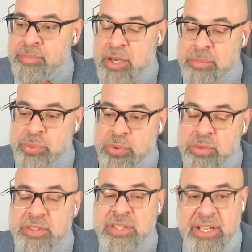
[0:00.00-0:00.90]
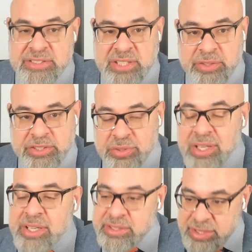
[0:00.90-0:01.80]
approve a dietary
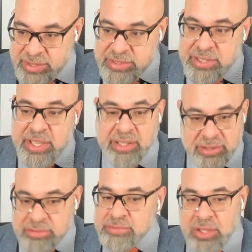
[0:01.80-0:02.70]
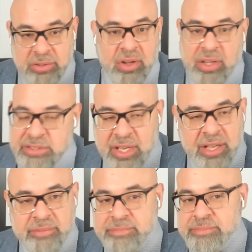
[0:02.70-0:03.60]
drug, it does take a long
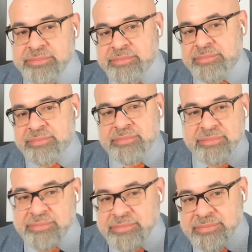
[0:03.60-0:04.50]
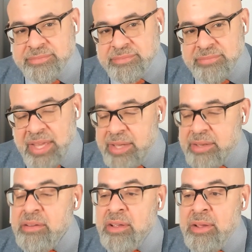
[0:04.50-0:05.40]
time.
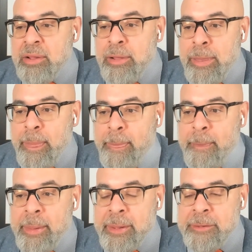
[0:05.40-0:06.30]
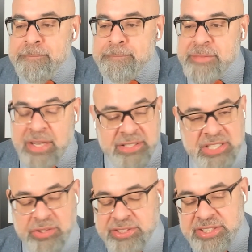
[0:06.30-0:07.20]
And
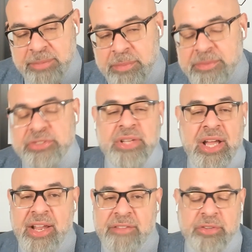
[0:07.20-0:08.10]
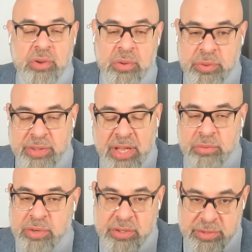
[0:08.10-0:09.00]
dietary supplements do not have to go through that
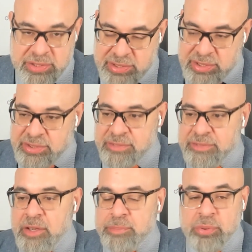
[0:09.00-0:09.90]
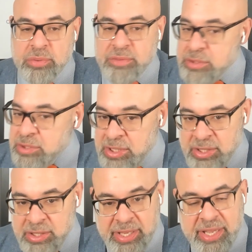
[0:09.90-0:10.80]
rigorousness of approval.
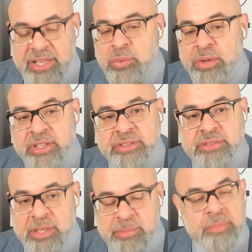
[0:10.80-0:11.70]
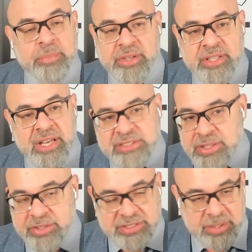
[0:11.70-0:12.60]
Anyone can come up with a
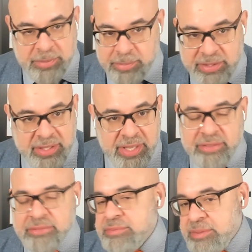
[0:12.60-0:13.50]
dietary supplement and